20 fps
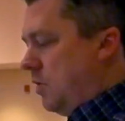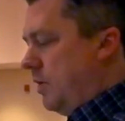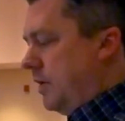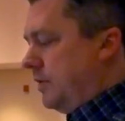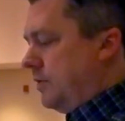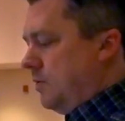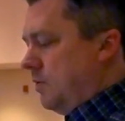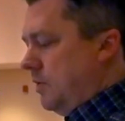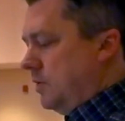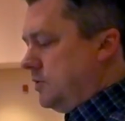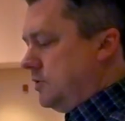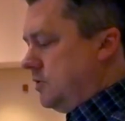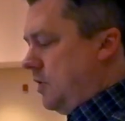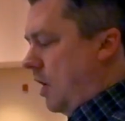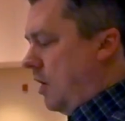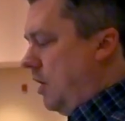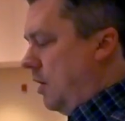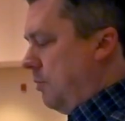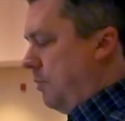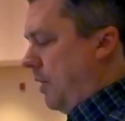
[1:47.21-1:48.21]
going through its
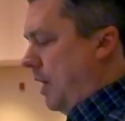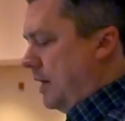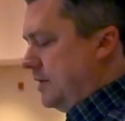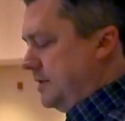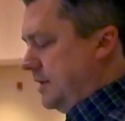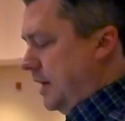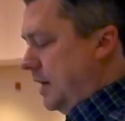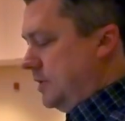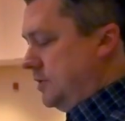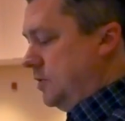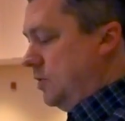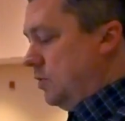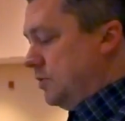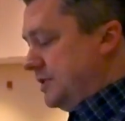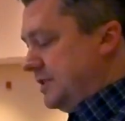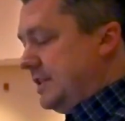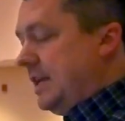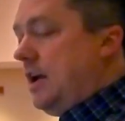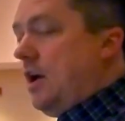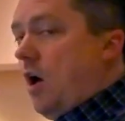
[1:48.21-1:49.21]
startup process, you'll
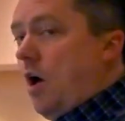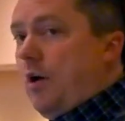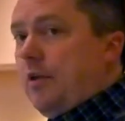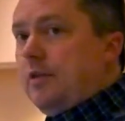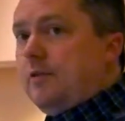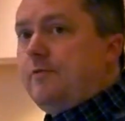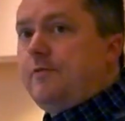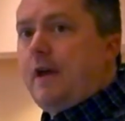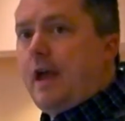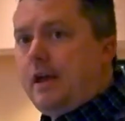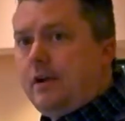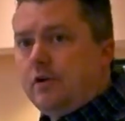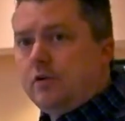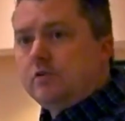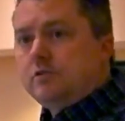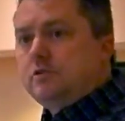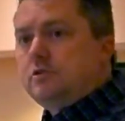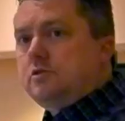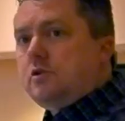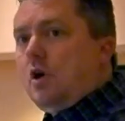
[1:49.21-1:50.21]
see all the
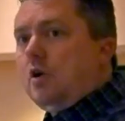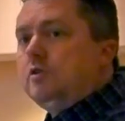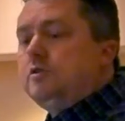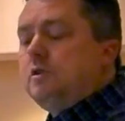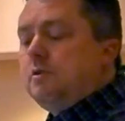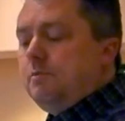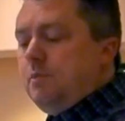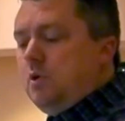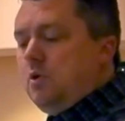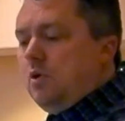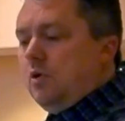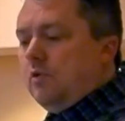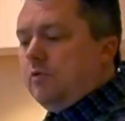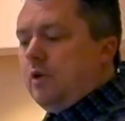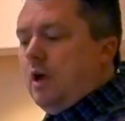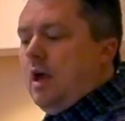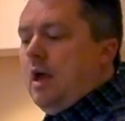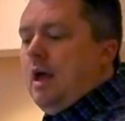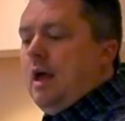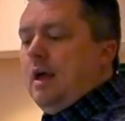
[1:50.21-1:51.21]
faders start to move.